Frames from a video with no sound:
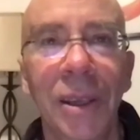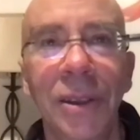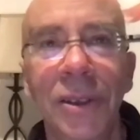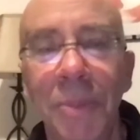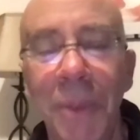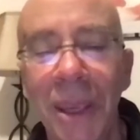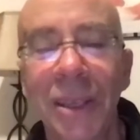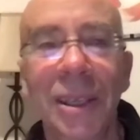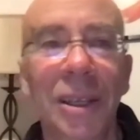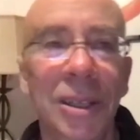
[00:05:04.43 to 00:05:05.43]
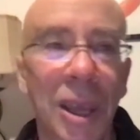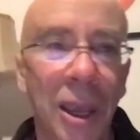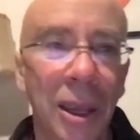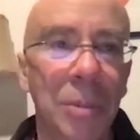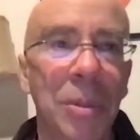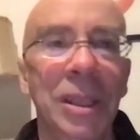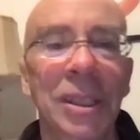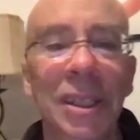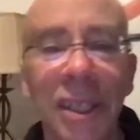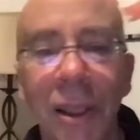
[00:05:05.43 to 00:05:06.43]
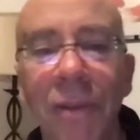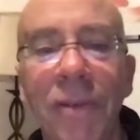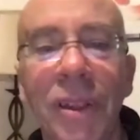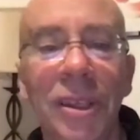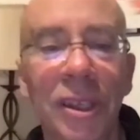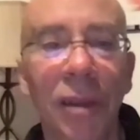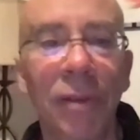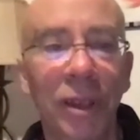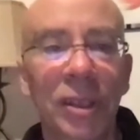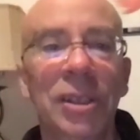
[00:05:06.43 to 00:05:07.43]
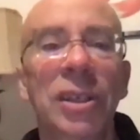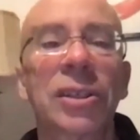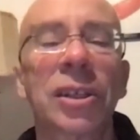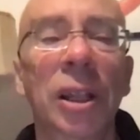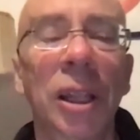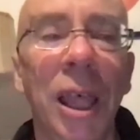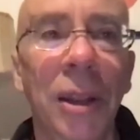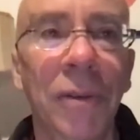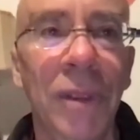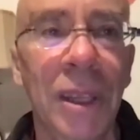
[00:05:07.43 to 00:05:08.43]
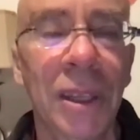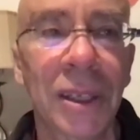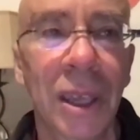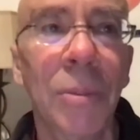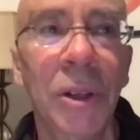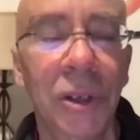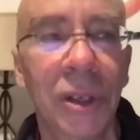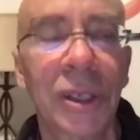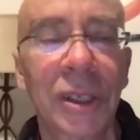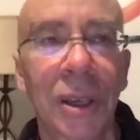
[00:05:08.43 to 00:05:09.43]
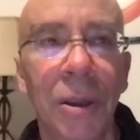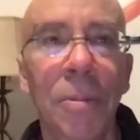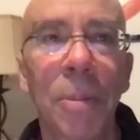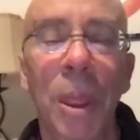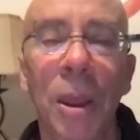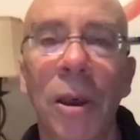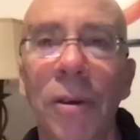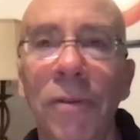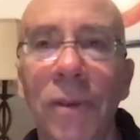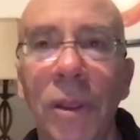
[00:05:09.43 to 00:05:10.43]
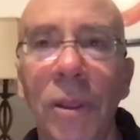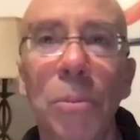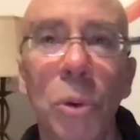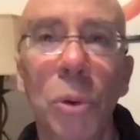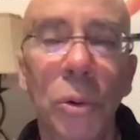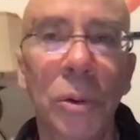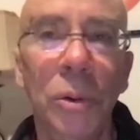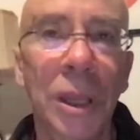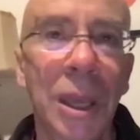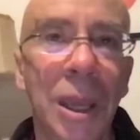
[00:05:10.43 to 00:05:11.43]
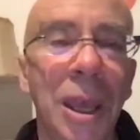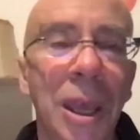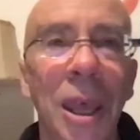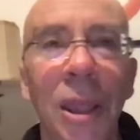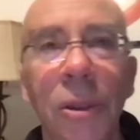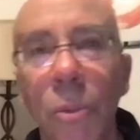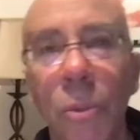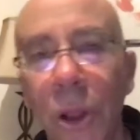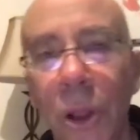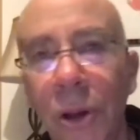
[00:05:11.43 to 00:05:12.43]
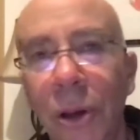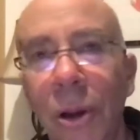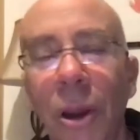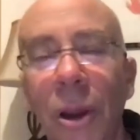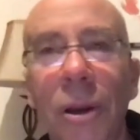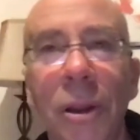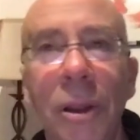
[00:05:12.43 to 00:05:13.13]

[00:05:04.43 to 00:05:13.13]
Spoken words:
space and time and self and selflessness. And a lot of these images of the moon and the water are,